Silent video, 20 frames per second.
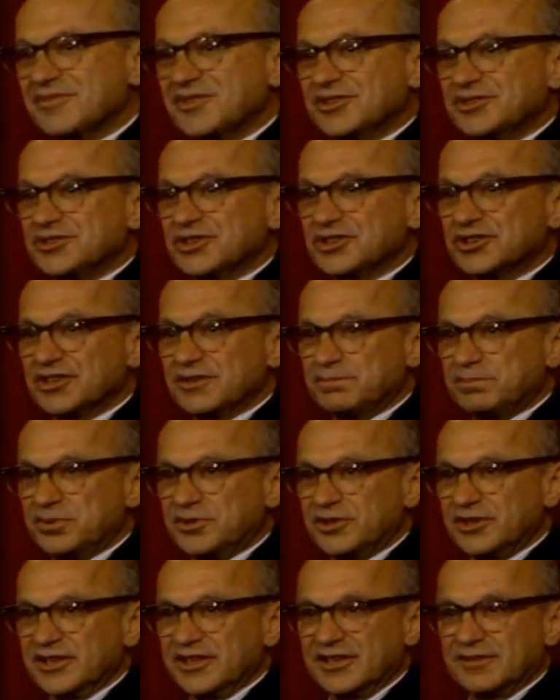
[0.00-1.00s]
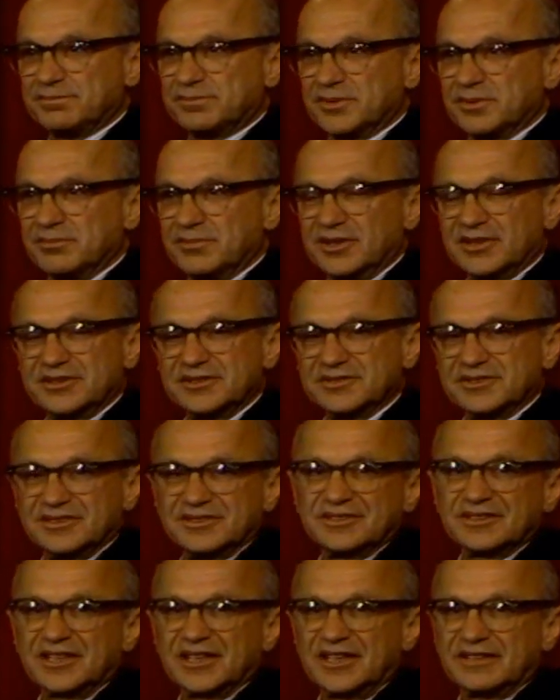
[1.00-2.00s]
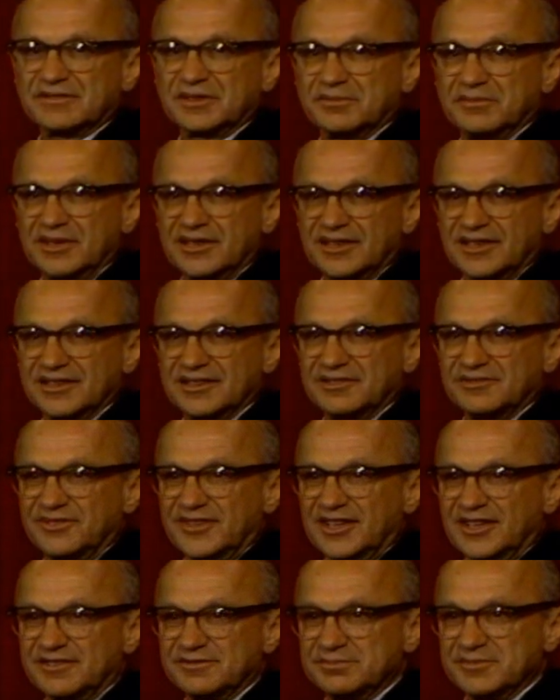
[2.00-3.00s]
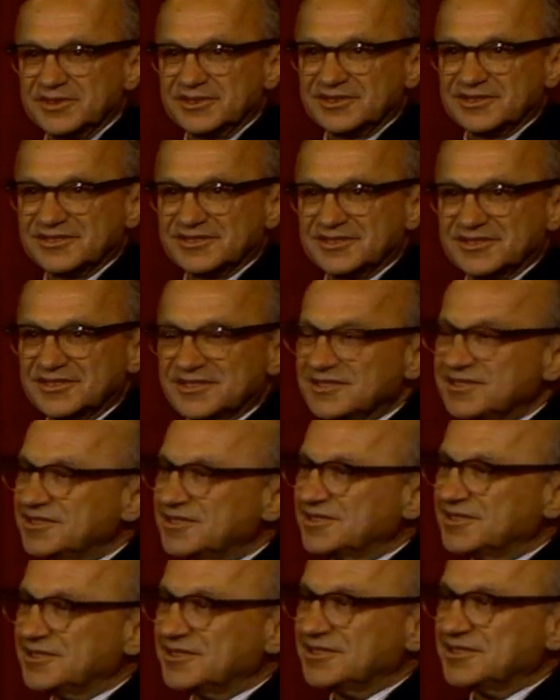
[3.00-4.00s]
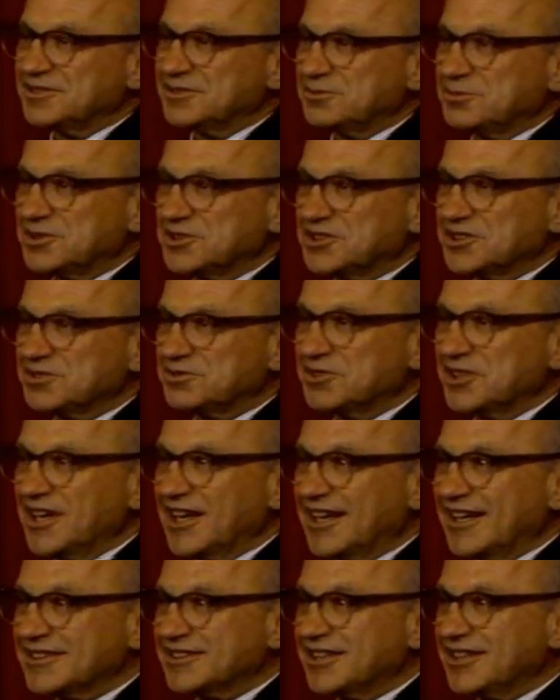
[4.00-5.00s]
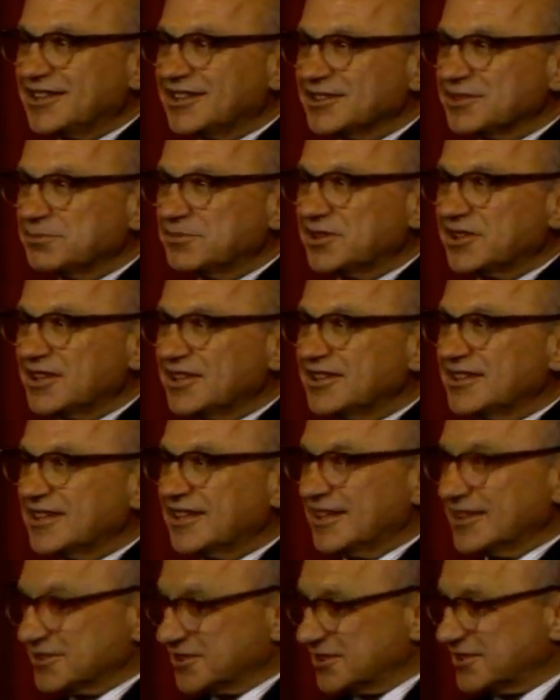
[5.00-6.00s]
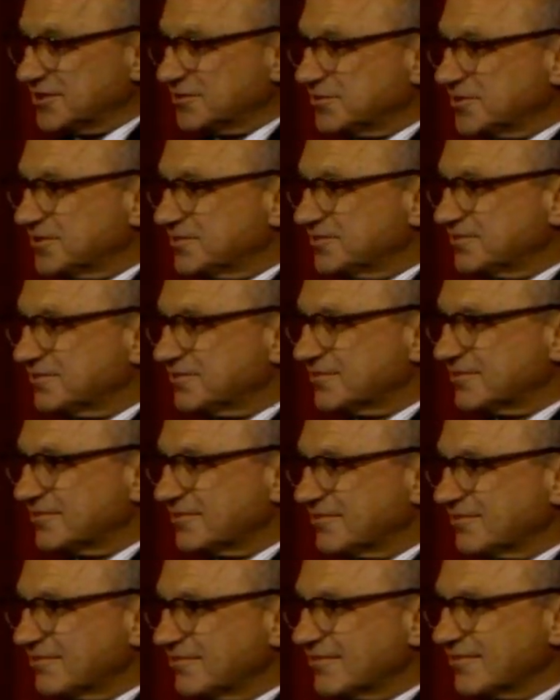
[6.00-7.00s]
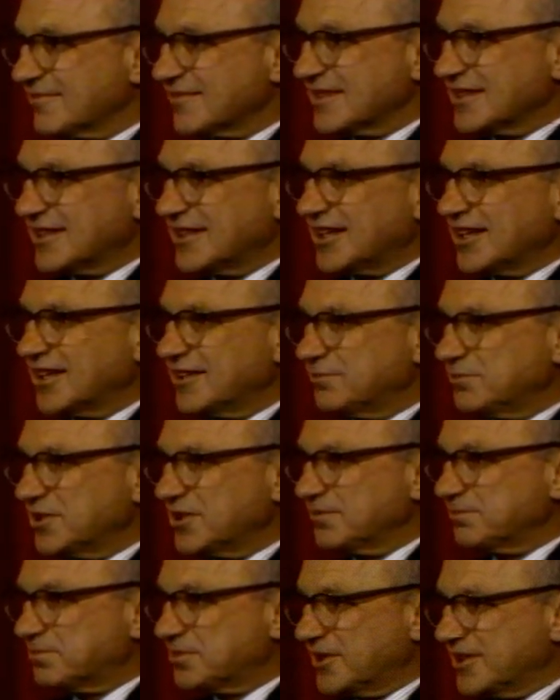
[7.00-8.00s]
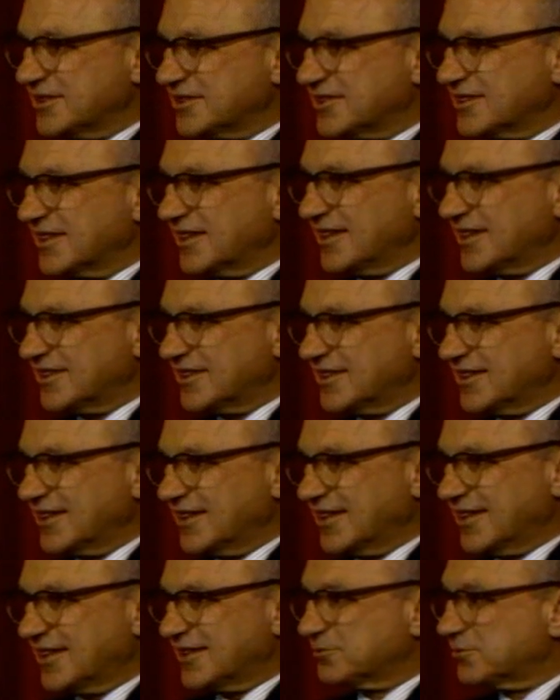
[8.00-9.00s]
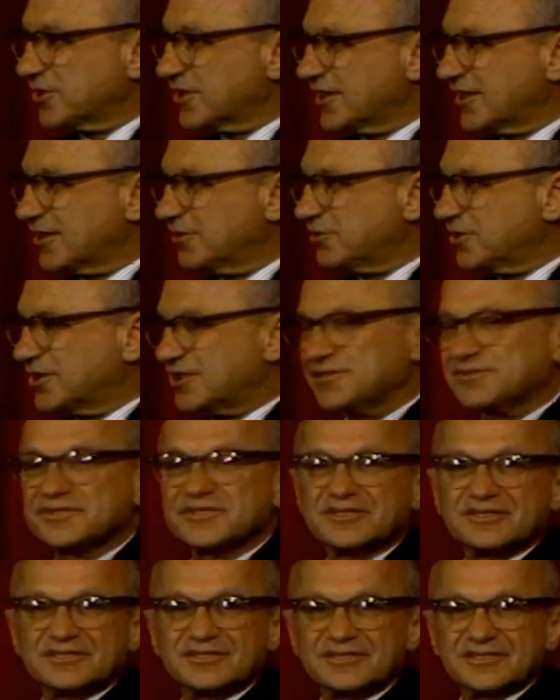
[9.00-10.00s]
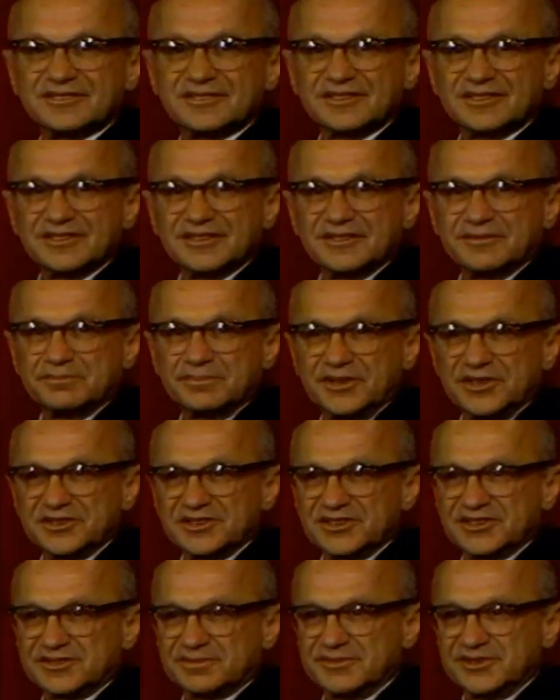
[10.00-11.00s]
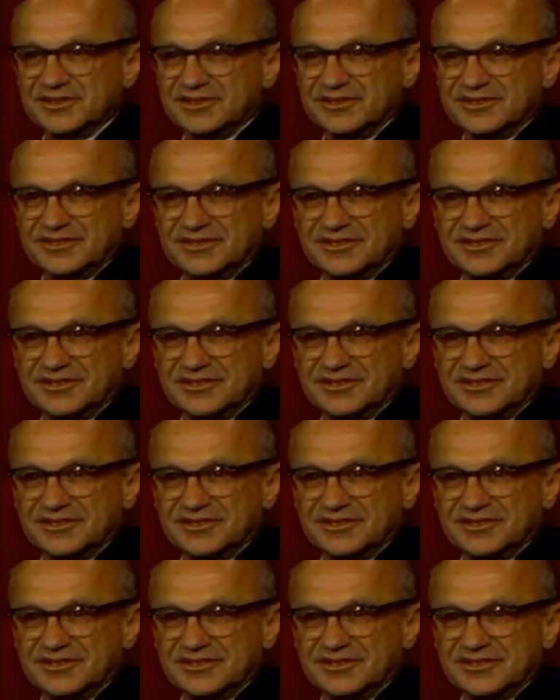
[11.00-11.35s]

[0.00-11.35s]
to support and promote governmental involvement, which has reacted ultimately against them. I have been impressed again and again with how often businessmen,